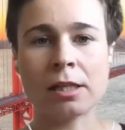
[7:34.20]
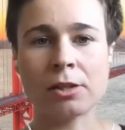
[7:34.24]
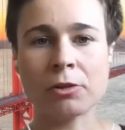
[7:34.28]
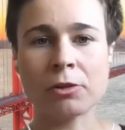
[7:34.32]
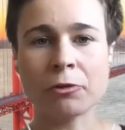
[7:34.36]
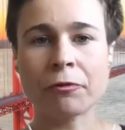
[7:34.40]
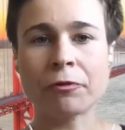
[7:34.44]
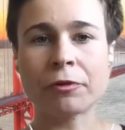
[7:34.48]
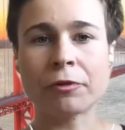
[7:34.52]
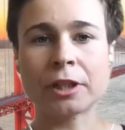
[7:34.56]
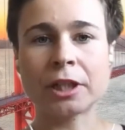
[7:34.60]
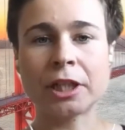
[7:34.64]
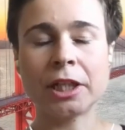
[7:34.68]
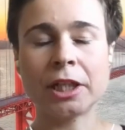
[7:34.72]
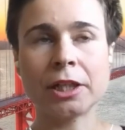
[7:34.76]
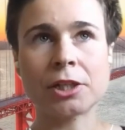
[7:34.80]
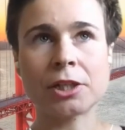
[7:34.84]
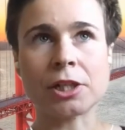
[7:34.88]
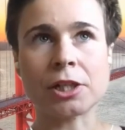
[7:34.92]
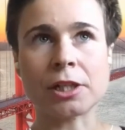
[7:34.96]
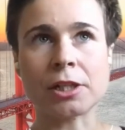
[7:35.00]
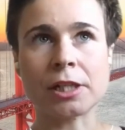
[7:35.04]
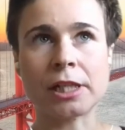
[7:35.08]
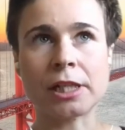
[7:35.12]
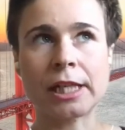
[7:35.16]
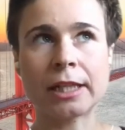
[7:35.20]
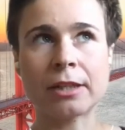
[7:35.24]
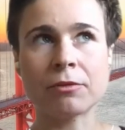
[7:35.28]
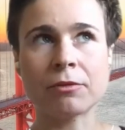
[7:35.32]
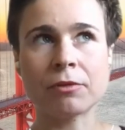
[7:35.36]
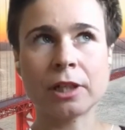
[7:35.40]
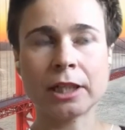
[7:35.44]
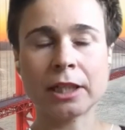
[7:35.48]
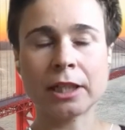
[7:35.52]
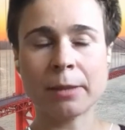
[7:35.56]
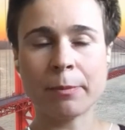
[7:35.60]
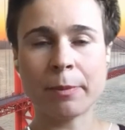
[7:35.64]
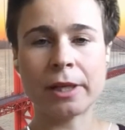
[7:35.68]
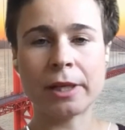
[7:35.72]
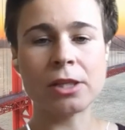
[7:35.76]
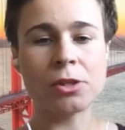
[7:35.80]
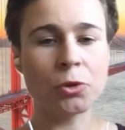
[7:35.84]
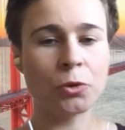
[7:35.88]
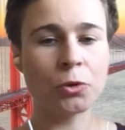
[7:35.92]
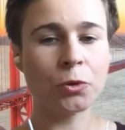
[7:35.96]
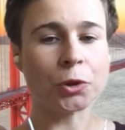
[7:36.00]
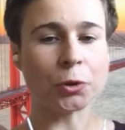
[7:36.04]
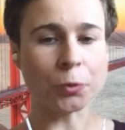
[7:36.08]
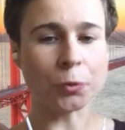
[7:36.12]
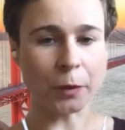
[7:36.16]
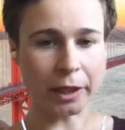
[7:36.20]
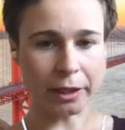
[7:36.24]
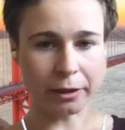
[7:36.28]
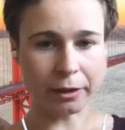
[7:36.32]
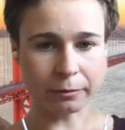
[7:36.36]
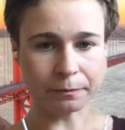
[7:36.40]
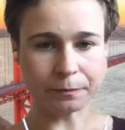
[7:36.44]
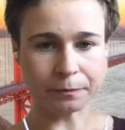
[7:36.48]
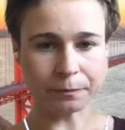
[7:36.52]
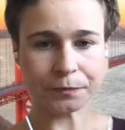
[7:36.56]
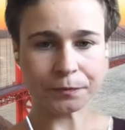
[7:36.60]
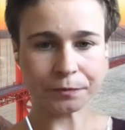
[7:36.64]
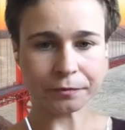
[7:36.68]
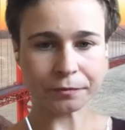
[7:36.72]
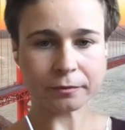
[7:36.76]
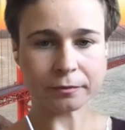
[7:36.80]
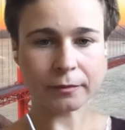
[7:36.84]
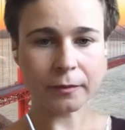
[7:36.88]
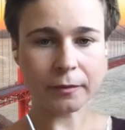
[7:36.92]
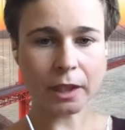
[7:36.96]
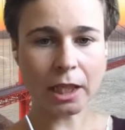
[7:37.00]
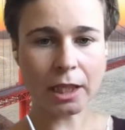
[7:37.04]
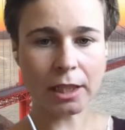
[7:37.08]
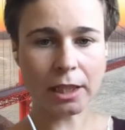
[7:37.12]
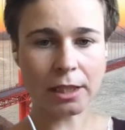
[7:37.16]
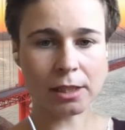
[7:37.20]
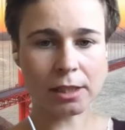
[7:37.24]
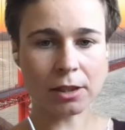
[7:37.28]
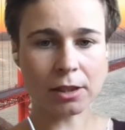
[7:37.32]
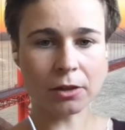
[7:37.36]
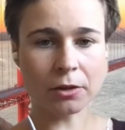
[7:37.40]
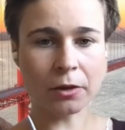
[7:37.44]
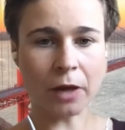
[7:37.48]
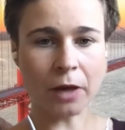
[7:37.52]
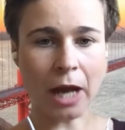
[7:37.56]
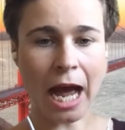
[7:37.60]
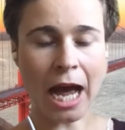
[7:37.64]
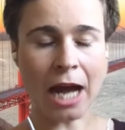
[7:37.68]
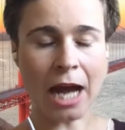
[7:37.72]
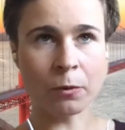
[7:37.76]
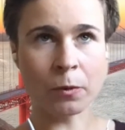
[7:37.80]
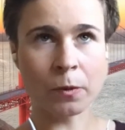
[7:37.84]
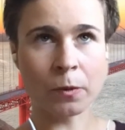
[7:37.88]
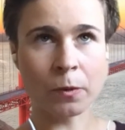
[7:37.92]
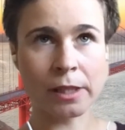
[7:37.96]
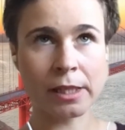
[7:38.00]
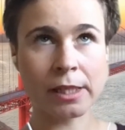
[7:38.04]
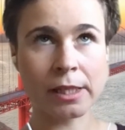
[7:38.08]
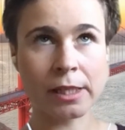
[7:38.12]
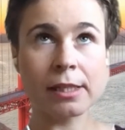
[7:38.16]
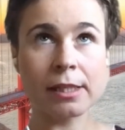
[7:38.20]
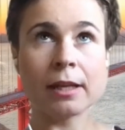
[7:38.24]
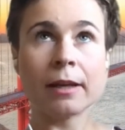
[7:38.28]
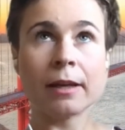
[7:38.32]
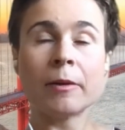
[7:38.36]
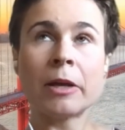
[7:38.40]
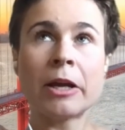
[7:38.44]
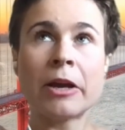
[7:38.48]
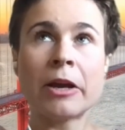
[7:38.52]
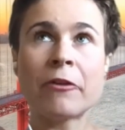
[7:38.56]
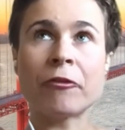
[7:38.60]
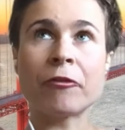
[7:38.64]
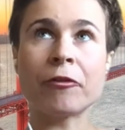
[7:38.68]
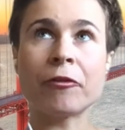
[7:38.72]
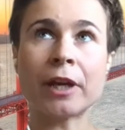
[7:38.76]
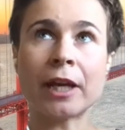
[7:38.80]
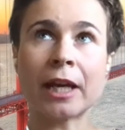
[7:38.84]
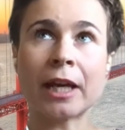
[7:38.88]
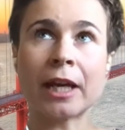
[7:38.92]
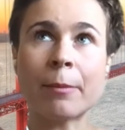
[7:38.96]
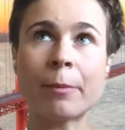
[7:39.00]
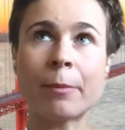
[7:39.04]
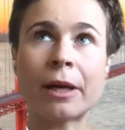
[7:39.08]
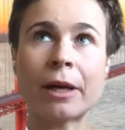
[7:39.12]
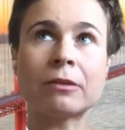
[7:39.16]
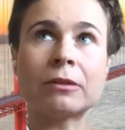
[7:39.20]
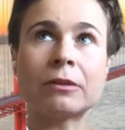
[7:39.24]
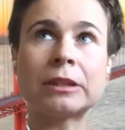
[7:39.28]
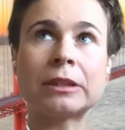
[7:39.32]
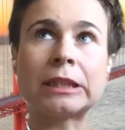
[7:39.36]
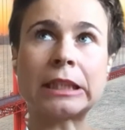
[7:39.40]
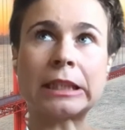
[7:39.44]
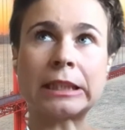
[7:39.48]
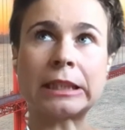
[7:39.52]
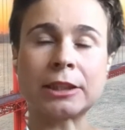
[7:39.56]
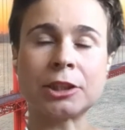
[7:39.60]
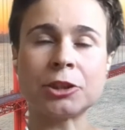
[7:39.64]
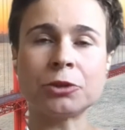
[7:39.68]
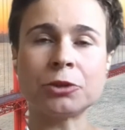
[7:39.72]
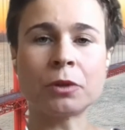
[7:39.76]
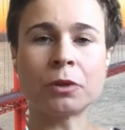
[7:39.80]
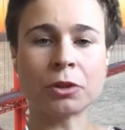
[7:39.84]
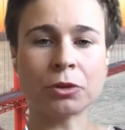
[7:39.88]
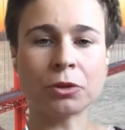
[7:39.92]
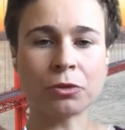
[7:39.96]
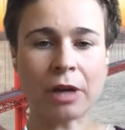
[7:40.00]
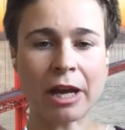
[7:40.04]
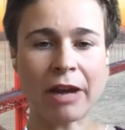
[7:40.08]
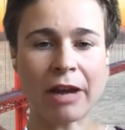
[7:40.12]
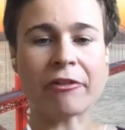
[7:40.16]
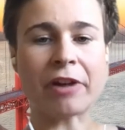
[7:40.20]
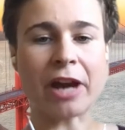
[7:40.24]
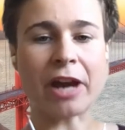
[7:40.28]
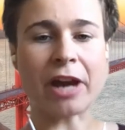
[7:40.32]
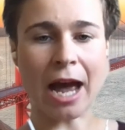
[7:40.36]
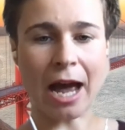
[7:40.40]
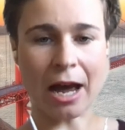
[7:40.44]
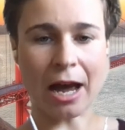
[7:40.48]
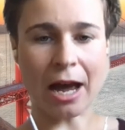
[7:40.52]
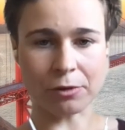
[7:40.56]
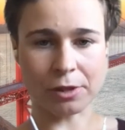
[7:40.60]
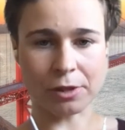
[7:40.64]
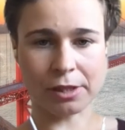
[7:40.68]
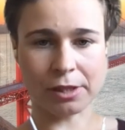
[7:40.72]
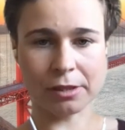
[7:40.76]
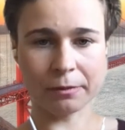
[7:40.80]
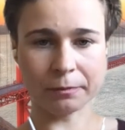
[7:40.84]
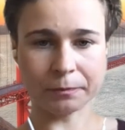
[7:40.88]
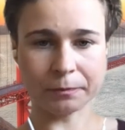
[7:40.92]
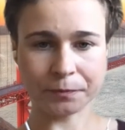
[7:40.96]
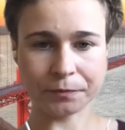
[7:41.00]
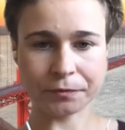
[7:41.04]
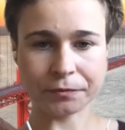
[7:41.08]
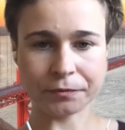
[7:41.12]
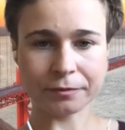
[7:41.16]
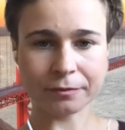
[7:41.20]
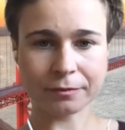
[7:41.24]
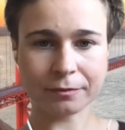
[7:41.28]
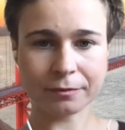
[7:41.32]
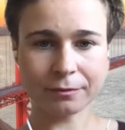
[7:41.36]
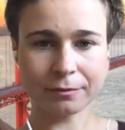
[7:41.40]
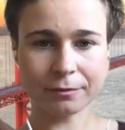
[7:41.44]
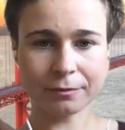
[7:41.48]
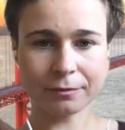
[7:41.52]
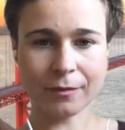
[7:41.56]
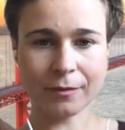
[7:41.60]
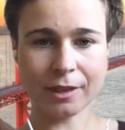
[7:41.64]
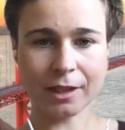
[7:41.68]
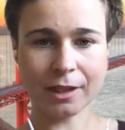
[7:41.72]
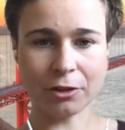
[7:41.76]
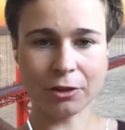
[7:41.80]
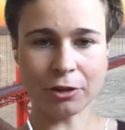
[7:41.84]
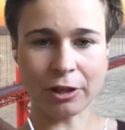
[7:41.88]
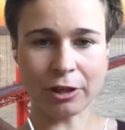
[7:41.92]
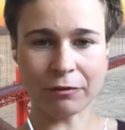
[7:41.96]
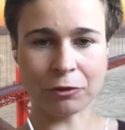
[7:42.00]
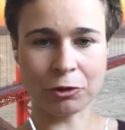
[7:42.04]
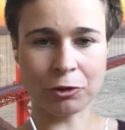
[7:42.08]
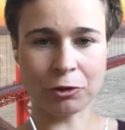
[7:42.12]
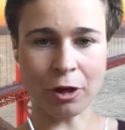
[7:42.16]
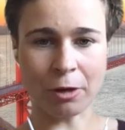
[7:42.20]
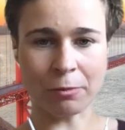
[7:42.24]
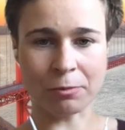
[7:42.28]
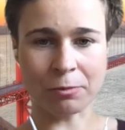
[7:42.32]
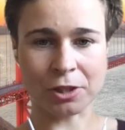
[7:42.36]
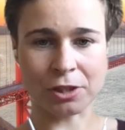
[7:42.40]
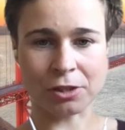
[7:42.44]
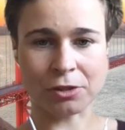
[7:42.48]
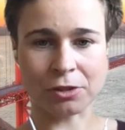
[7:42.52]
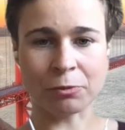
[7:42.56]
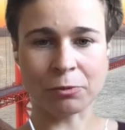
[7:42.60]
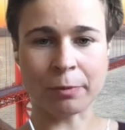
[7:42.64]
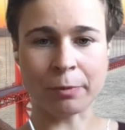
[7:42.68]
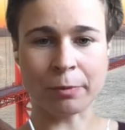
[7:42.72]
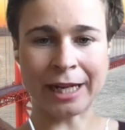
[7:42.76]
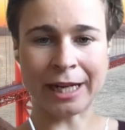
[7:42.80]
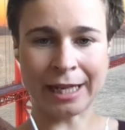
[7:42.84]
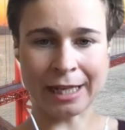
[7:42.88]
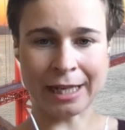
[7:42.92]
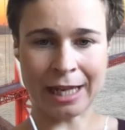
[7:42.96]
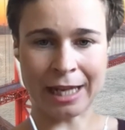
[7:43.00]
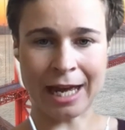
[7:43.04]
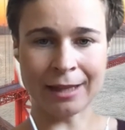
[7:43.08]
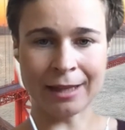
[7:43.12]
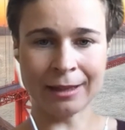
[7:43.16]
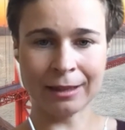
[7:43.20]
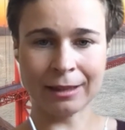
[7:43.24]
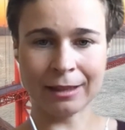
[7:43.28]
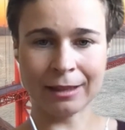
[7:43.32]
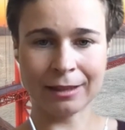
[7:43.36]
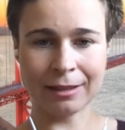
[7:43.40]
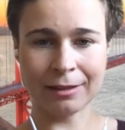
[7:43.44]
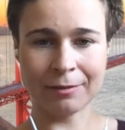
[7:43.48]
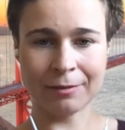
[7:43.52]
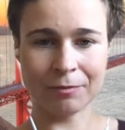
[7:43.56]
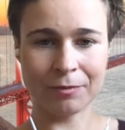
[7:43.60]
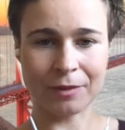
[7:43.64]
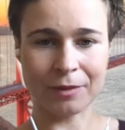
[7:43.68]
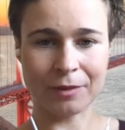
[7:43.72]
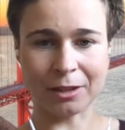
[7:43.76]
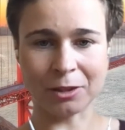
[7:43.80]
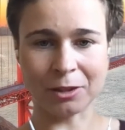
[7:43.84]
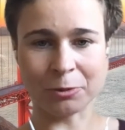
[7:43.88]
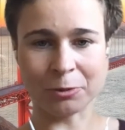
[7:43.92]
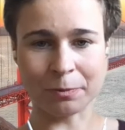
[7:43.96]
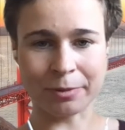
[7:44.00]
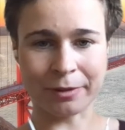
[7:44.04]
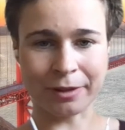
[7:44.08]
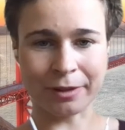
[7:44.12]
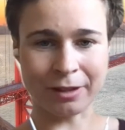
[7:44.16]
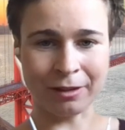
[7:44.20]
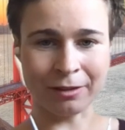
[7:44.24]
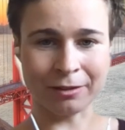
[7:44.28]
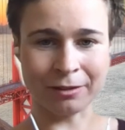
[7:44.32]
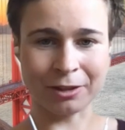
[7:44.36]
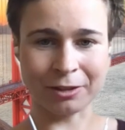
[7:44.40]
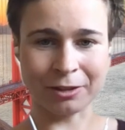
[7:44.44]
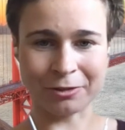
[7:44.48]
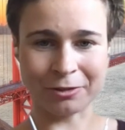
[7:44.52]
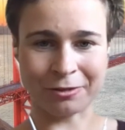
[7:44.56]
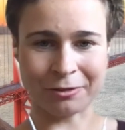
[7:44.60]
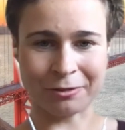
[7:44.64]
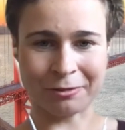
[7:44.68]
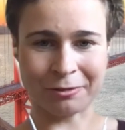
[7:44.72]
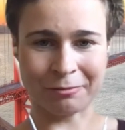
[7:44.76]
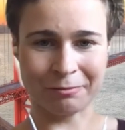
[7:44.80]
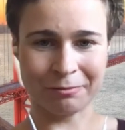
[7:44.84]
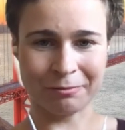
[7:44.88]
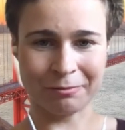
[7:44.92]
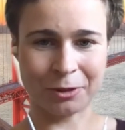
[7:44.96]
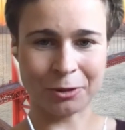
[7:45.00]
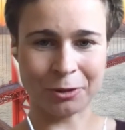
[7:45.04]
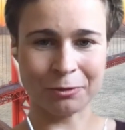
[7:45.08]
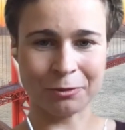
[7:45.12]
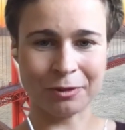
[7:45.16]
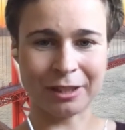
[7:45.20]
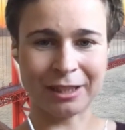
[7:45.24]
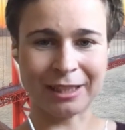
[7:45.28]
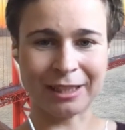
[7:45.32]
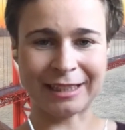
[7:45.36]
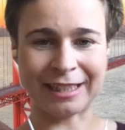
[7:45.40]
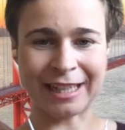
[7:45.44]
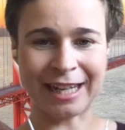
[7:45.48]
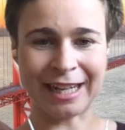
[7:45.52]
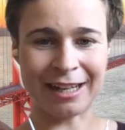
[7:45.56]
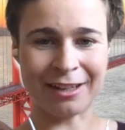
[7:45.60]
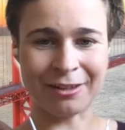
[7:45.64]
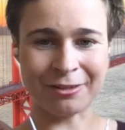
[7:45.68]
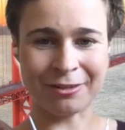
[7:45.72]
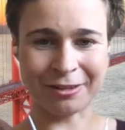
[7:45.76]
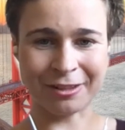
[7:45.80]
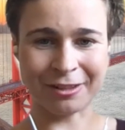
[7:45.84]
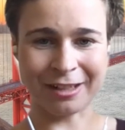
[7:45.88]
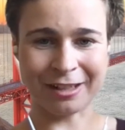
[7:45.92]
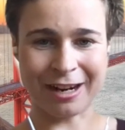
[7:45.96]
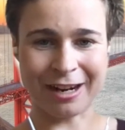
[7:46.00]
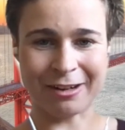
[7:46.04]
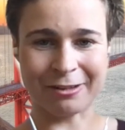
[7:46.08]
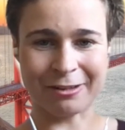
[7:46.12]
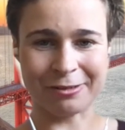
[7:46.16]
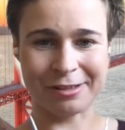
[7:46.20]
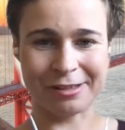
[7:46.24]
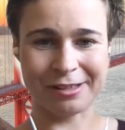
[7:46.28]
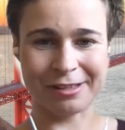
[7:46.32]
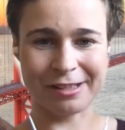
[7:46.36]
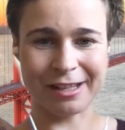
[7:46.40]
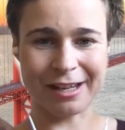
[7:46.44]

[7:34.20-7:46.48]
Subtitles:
for teachers, it really depends who you are. So I would think about this. You want to have a house. You have two options. You buy a land and you build your totally tailored house,